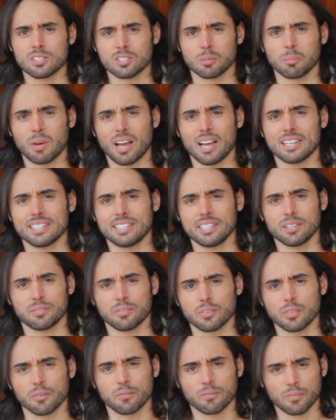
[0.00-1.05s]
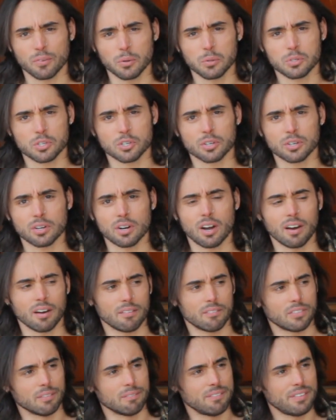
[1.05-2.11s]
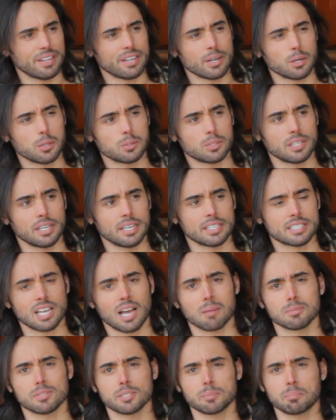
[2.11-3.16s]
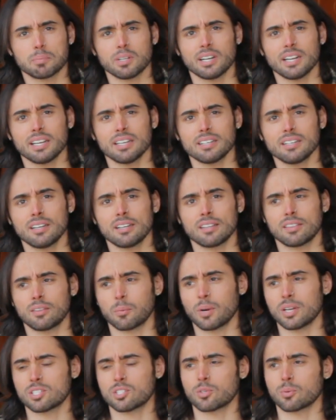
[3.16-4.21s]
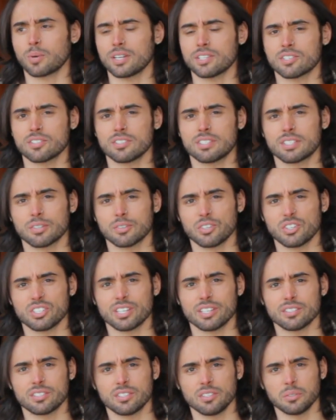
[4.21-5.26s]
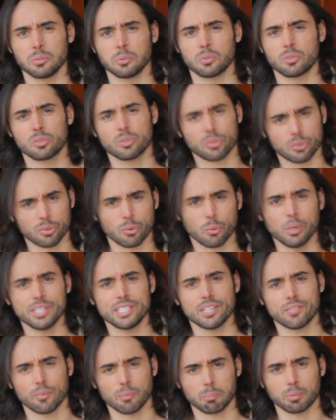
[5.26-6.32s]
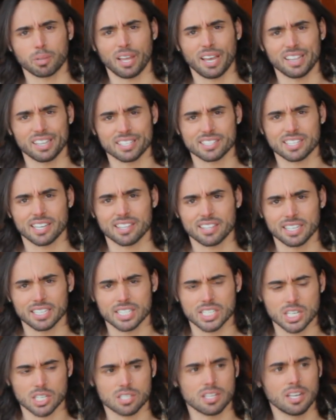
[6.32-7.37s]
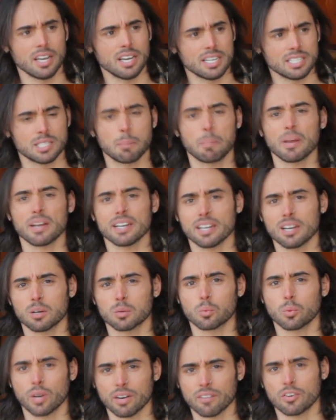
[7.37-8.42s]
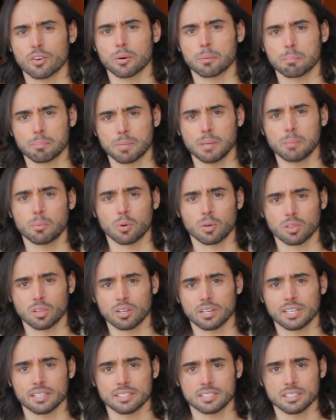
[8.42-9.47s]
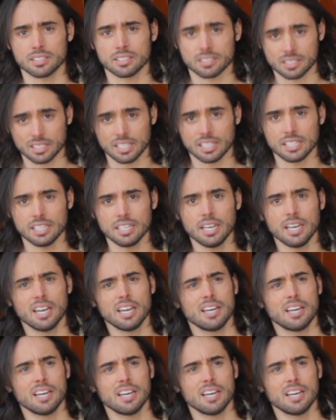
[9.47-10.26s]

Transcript: So my idea for the future of the videos is I'm splitting the restoration series into 3 different playlists, I think, just depending on whatever people are looking to see.